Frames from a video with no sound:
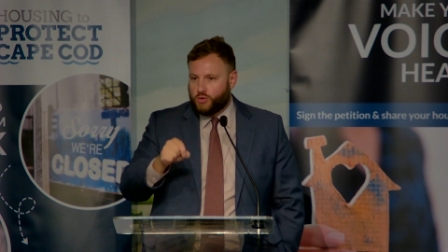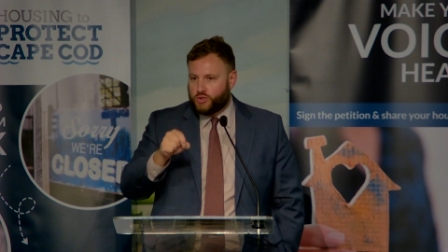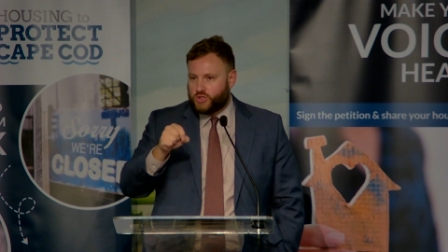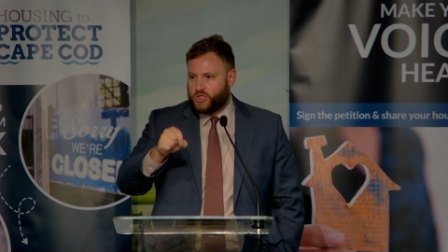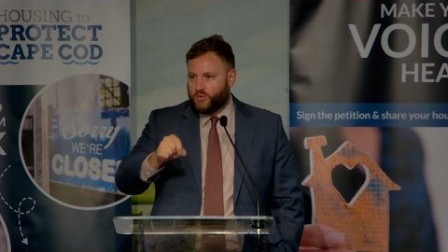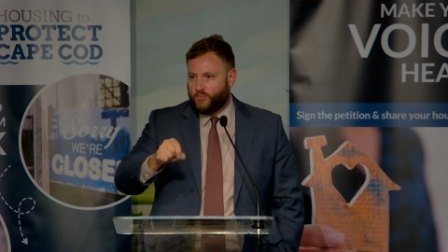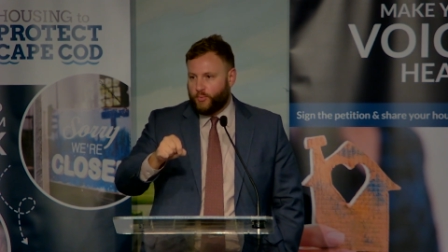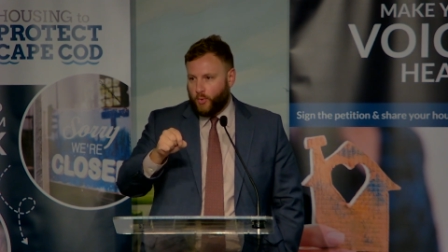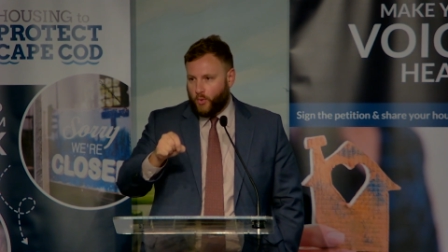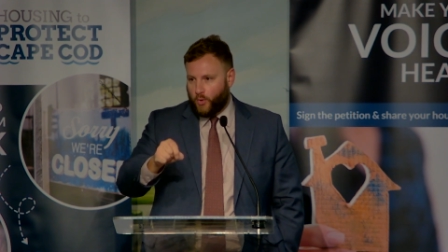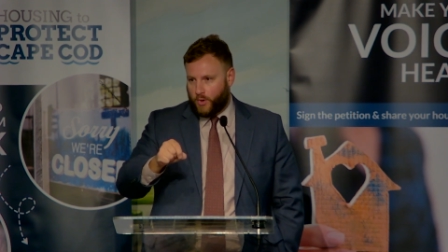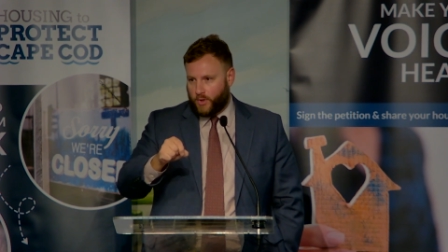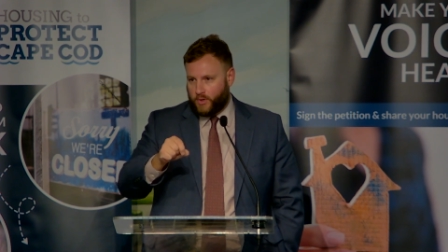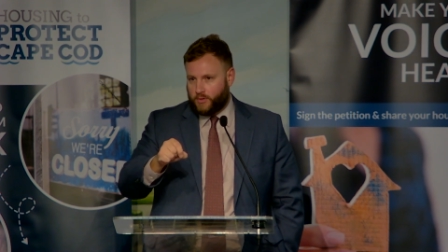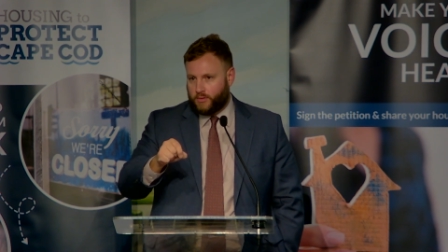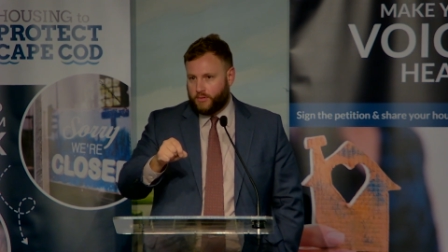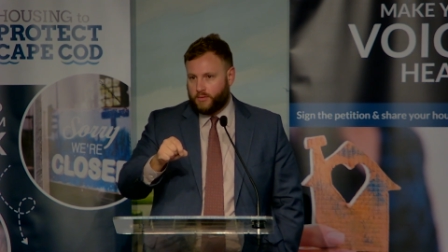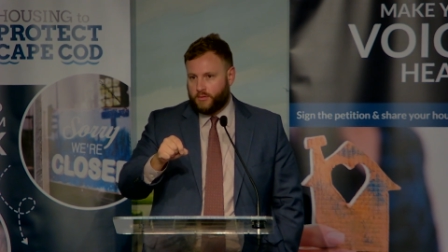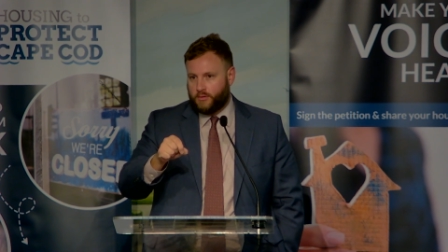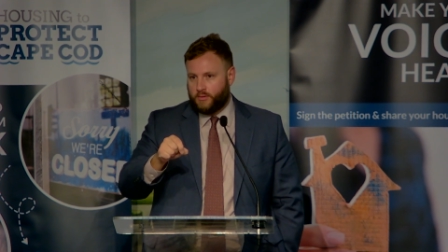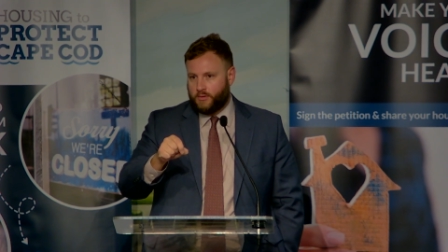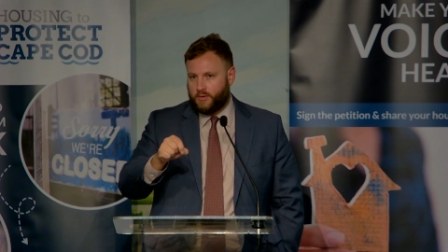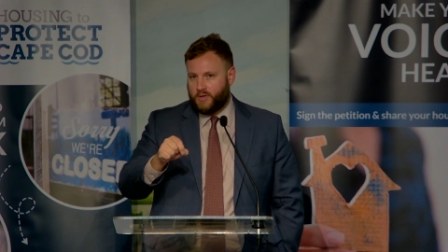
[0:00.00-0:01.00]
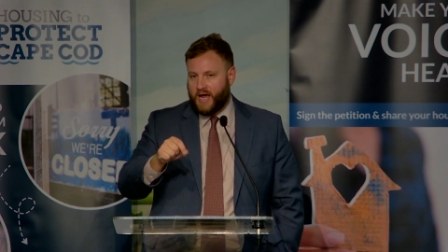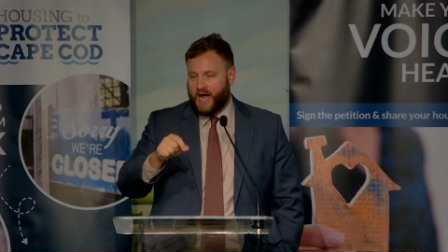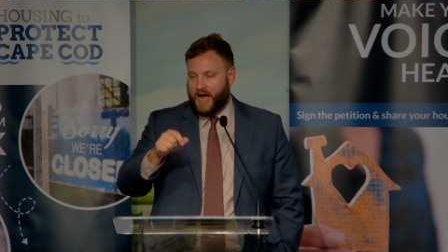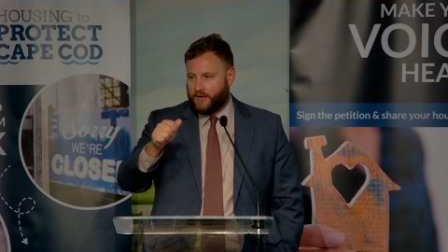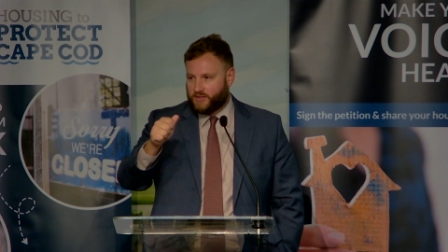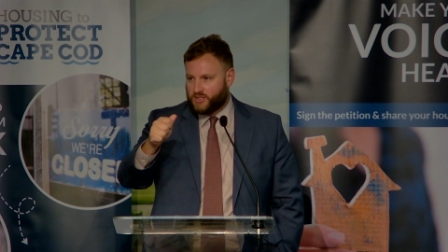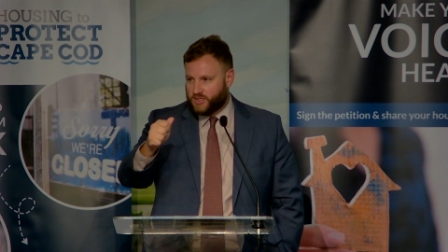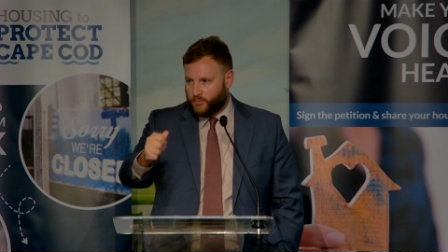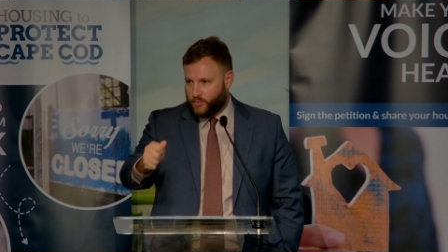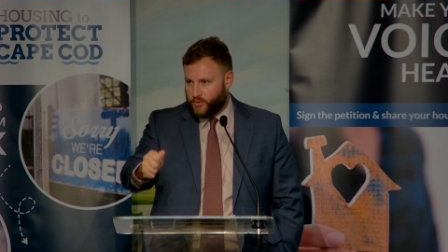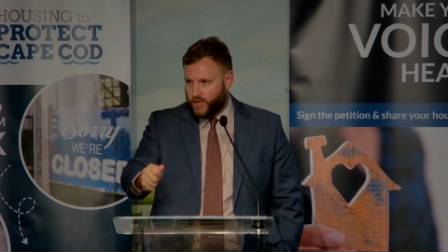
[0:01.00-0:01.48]
support
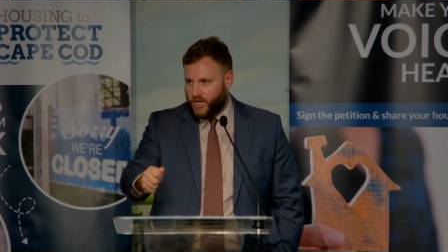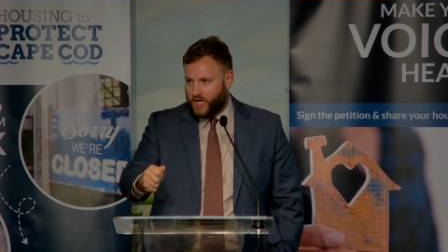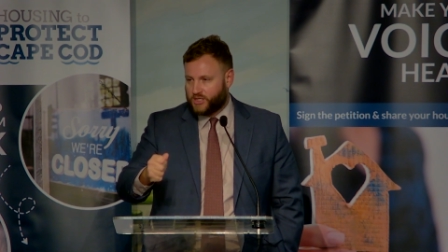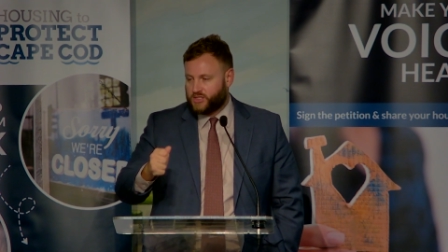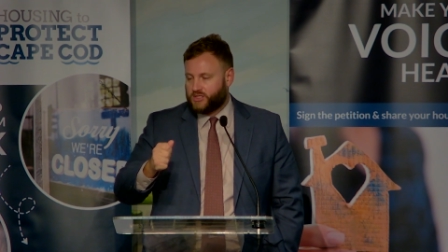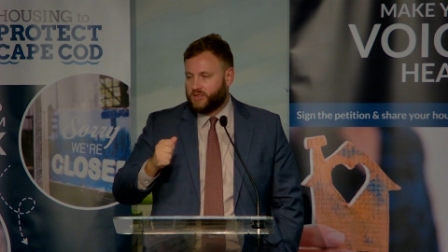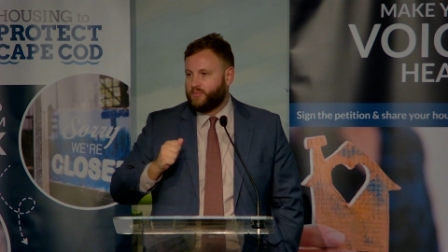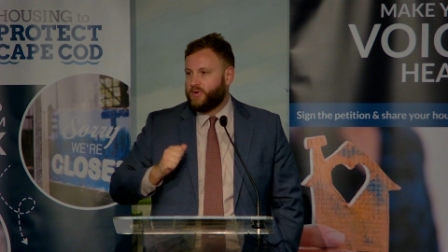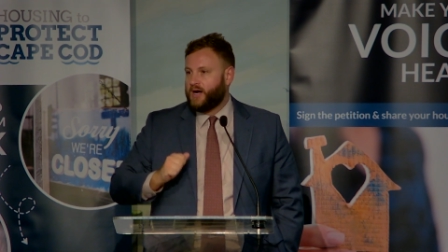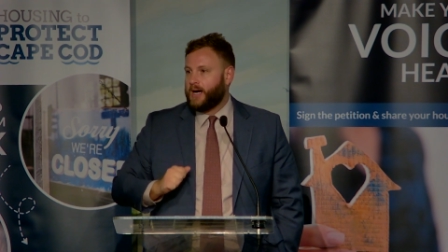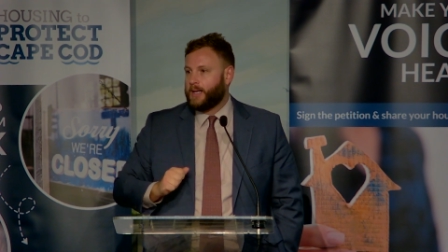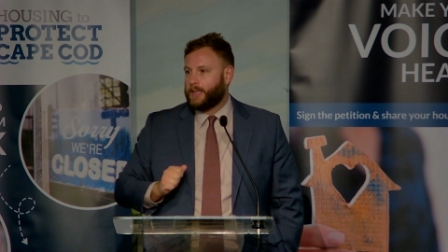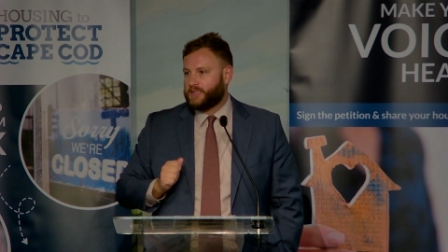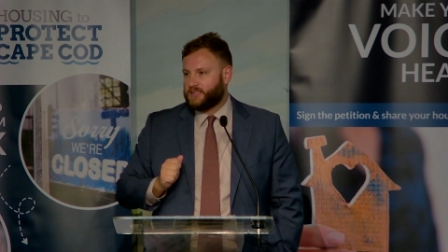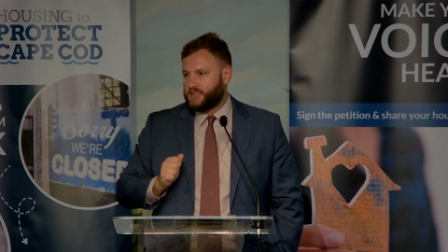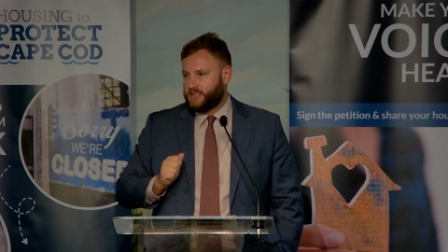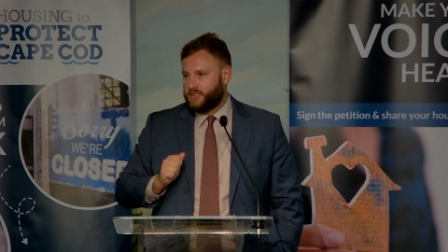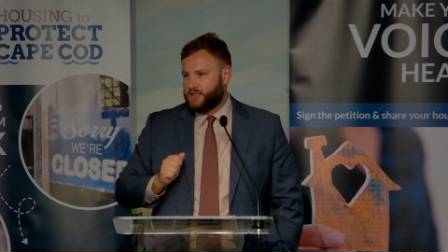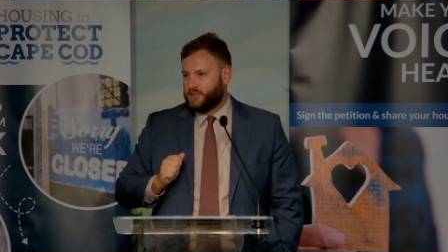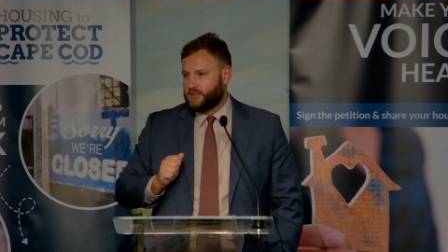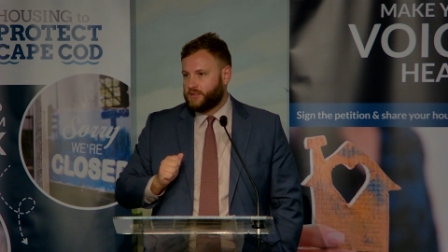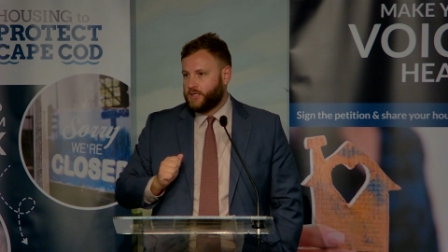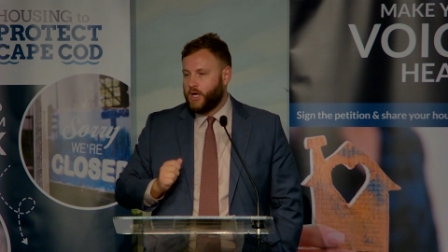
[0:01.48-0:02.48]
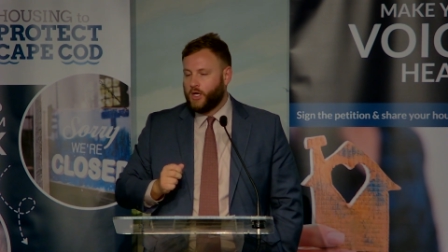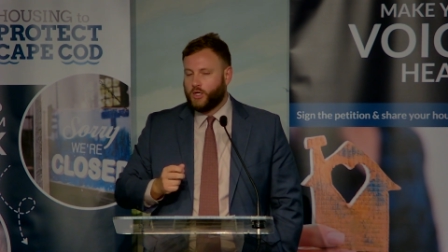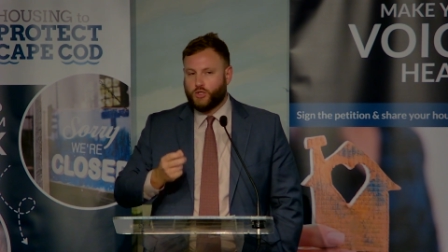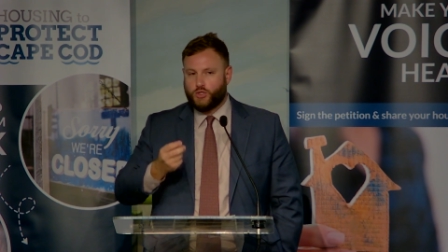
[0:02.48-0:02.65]
housing production policies,